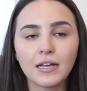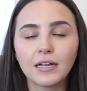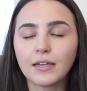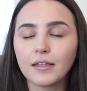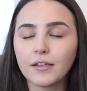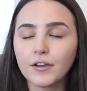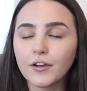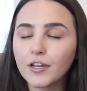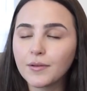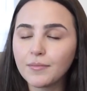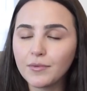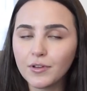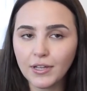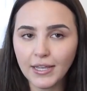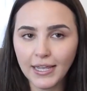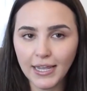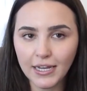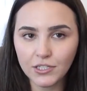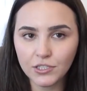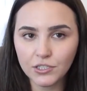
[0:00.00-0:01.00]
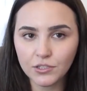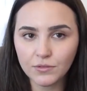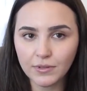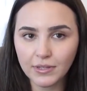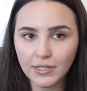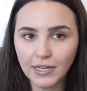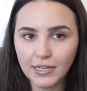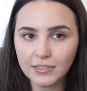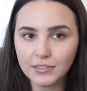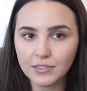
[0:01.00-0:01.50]
clear communications
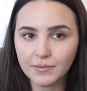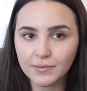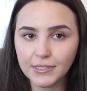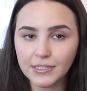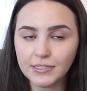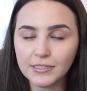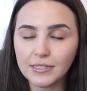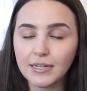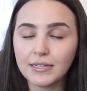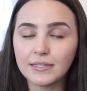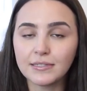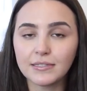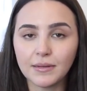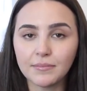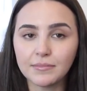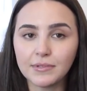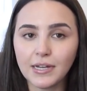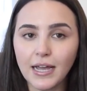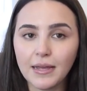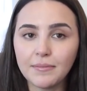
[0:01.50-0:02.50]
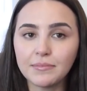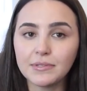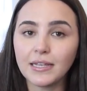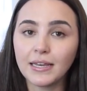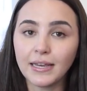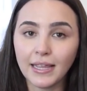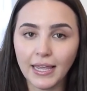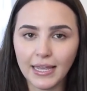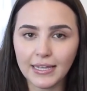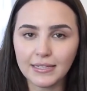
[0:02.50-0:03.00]
with customers, and sometimes,
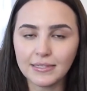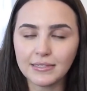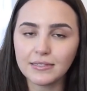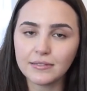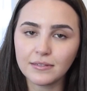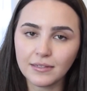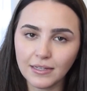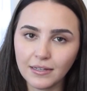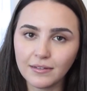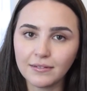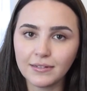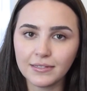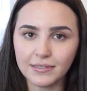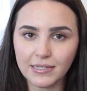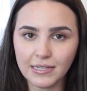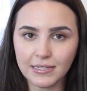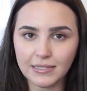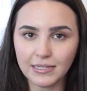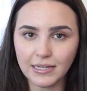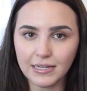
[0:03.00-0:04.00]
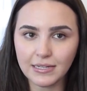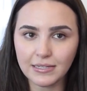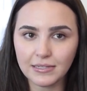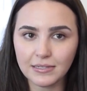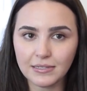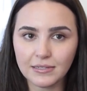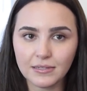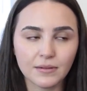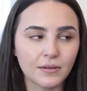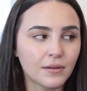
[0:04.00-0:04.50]
in cases, legal
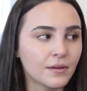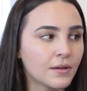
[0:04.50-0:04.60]
assistance.